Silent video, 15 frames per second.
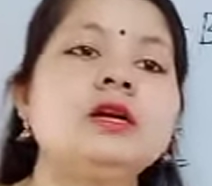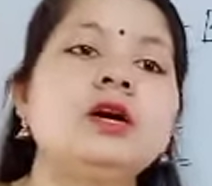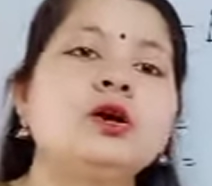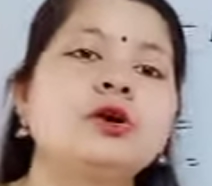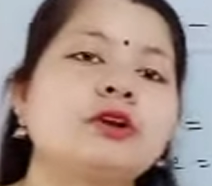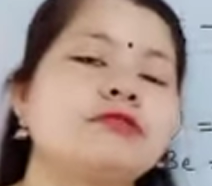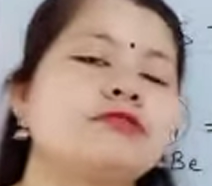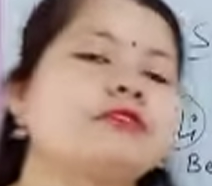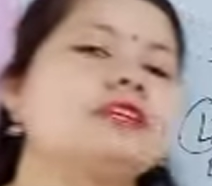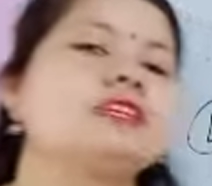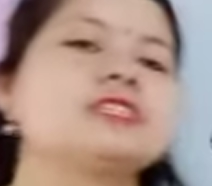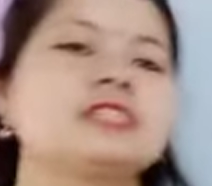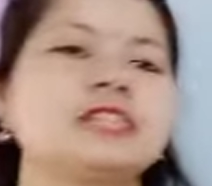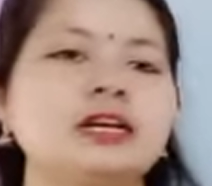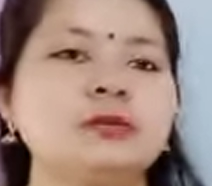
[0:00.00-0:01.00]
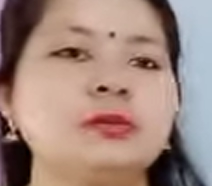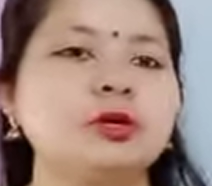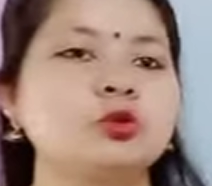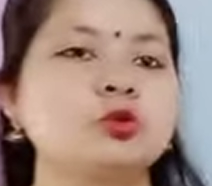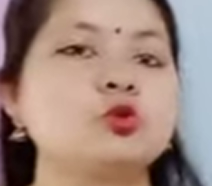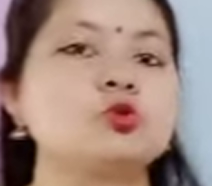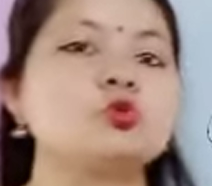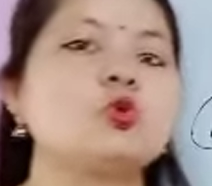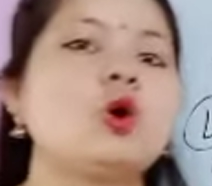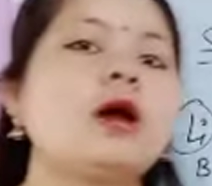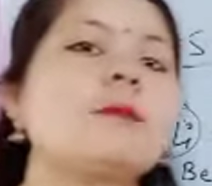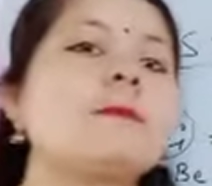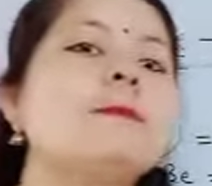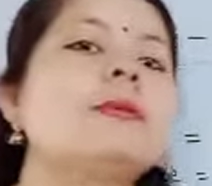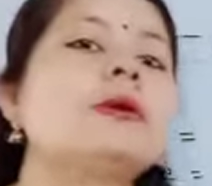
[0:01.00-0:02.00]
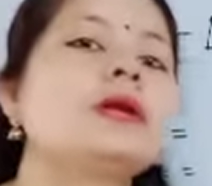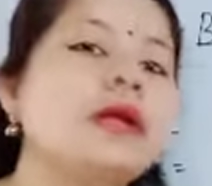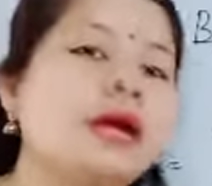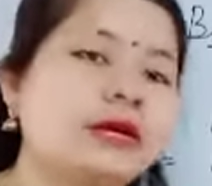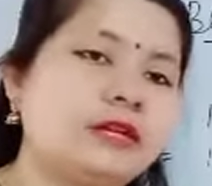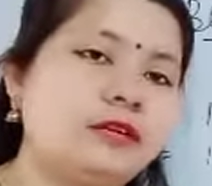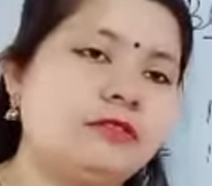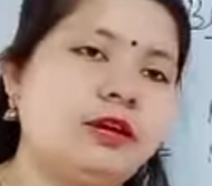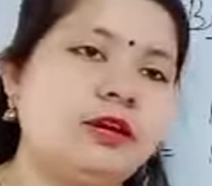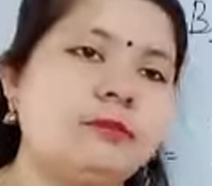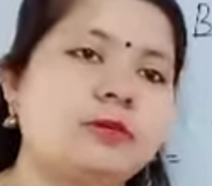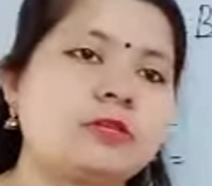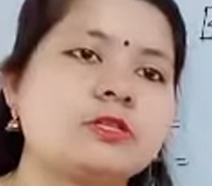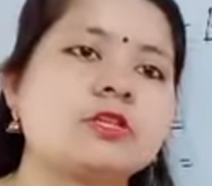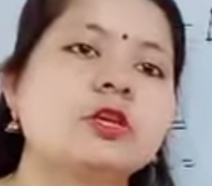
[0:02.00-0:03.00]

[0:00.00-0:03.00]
okay, free state, but those who are reactive elements,